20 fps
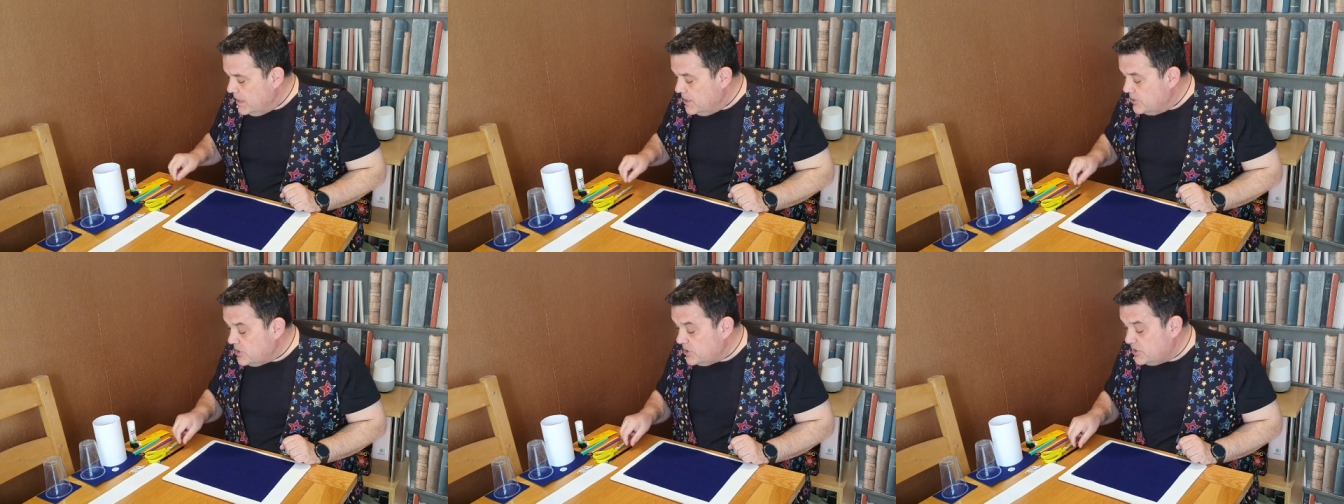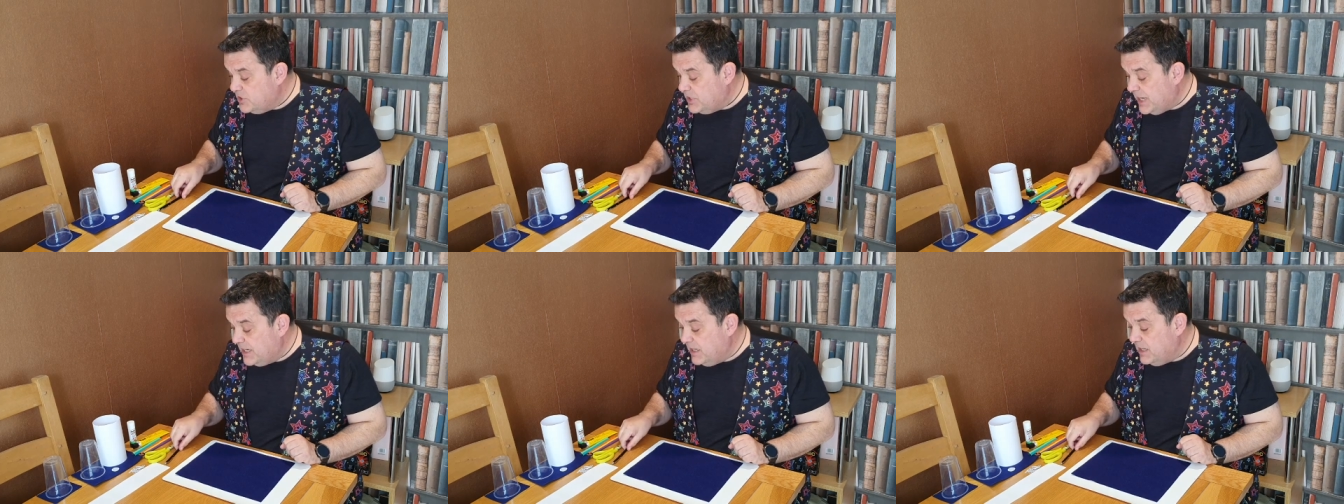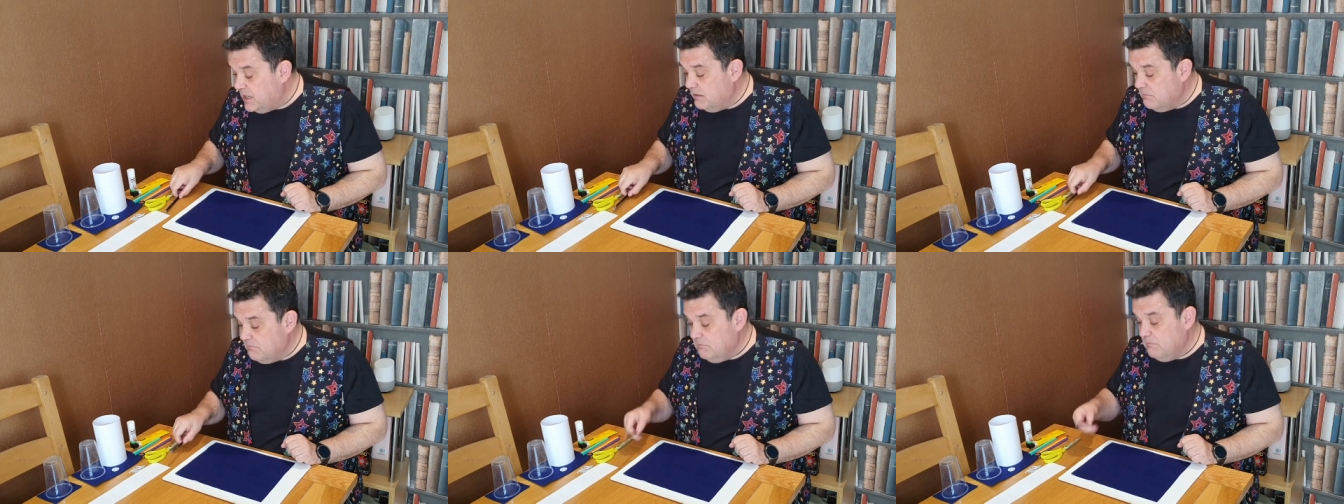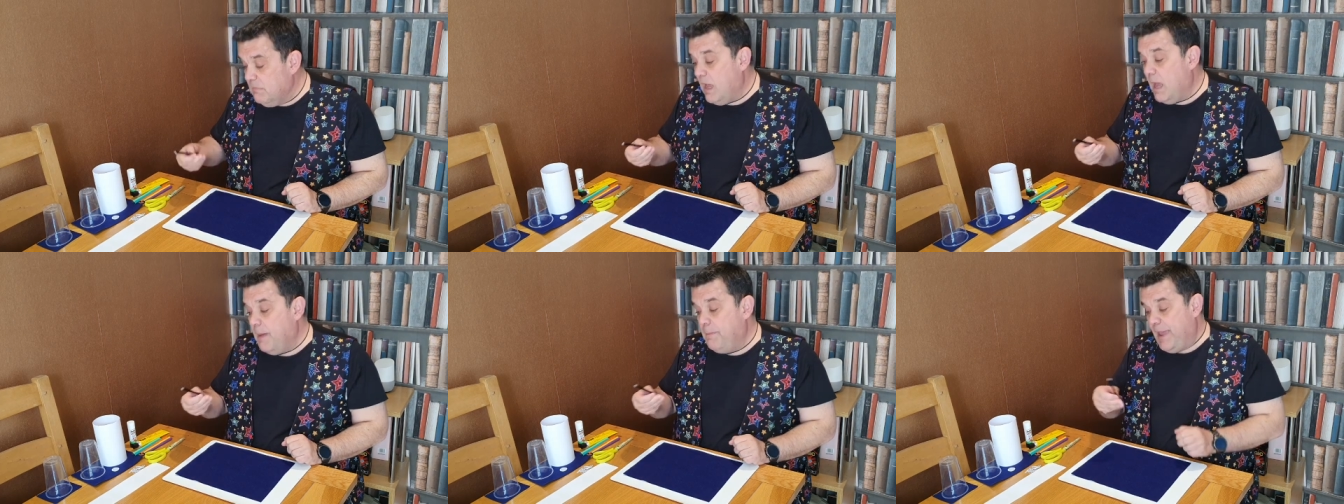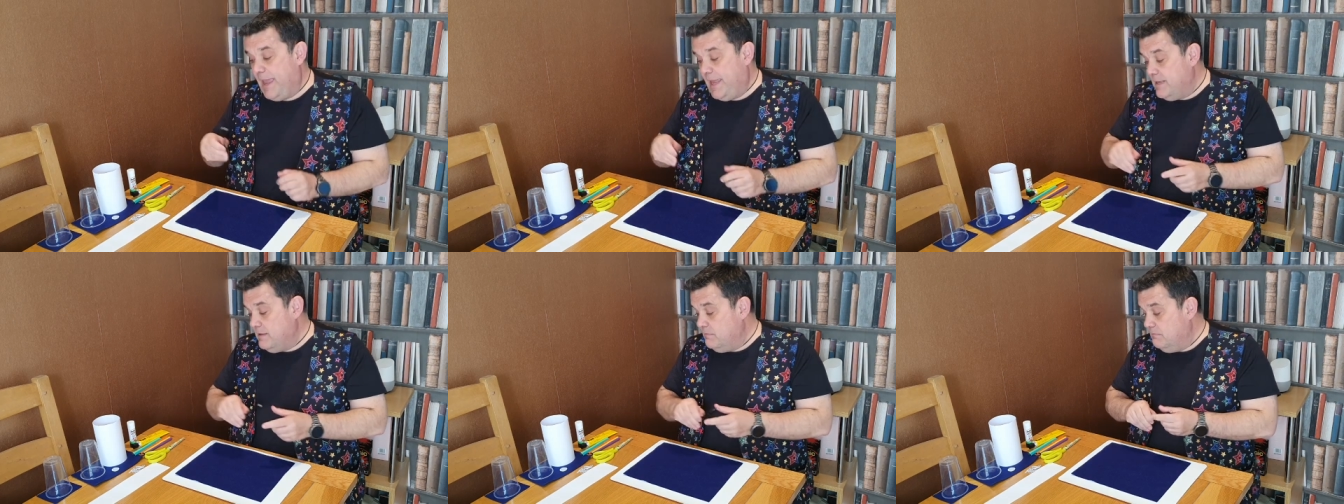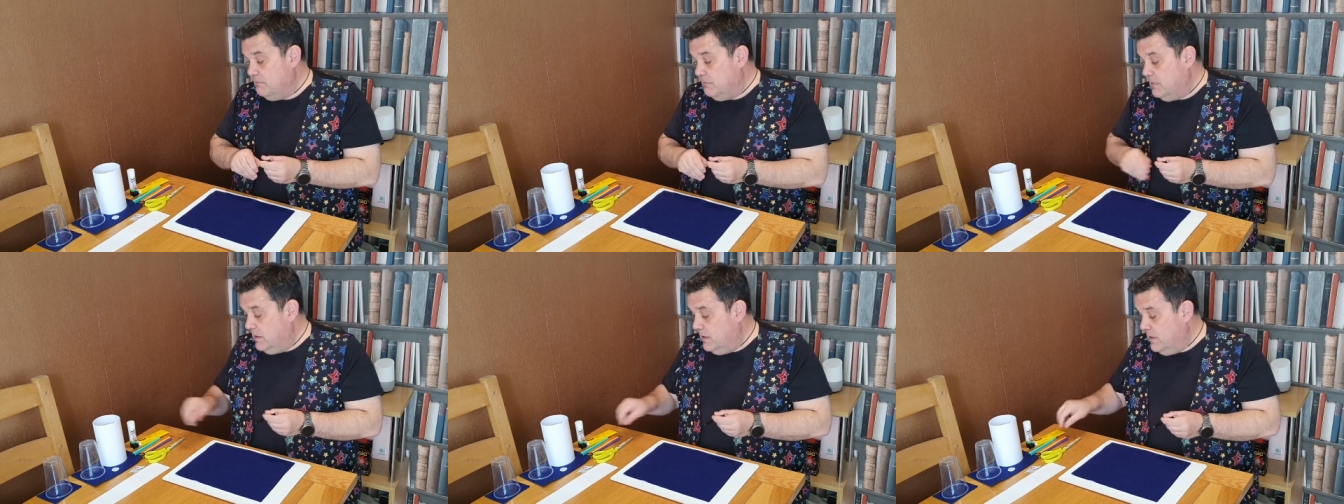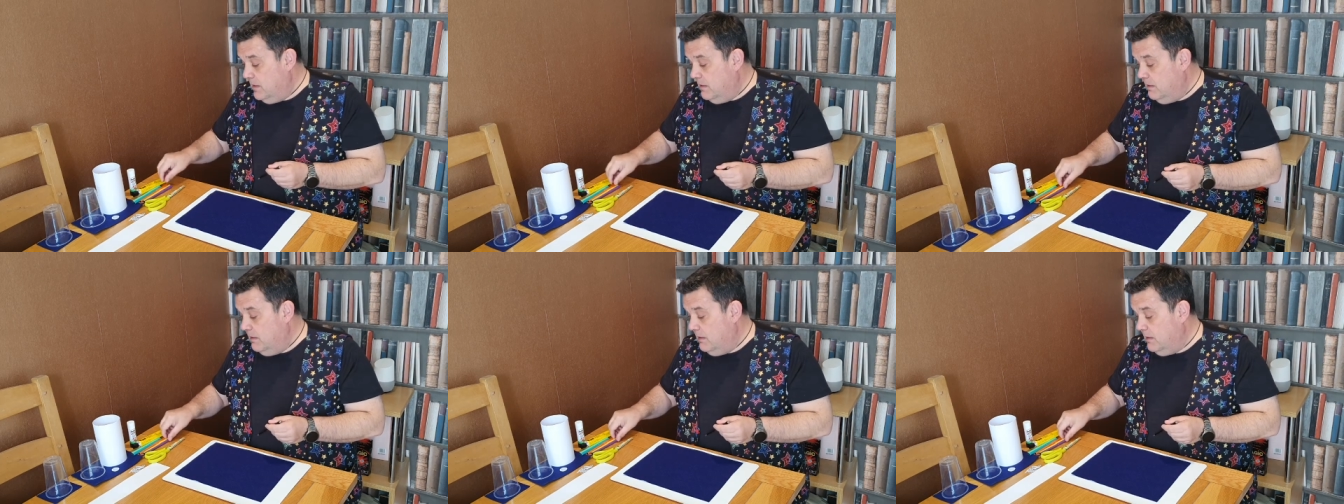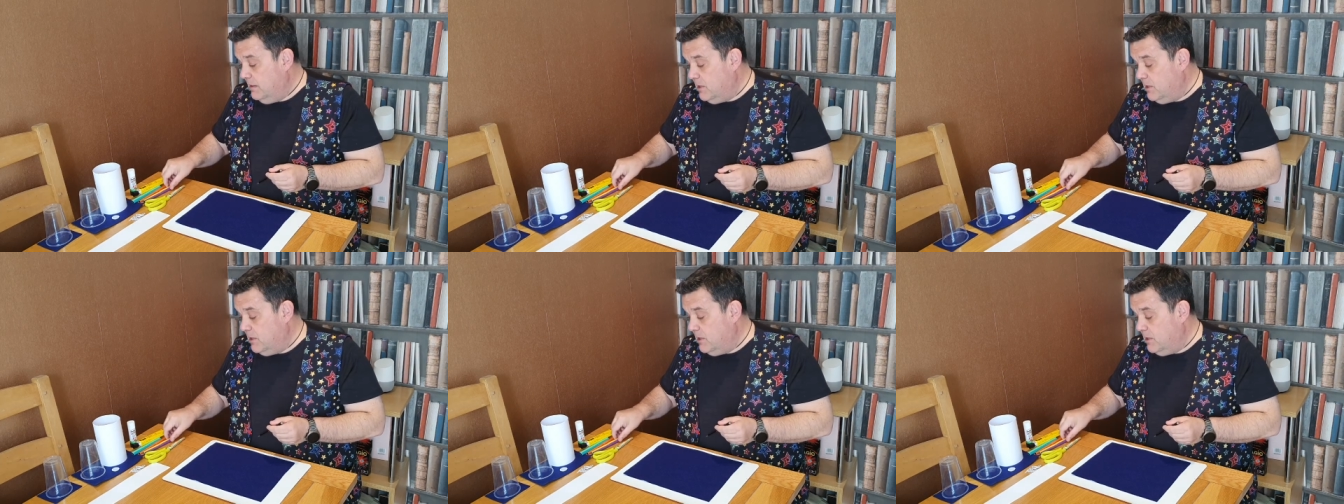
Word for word: Just take a pen, it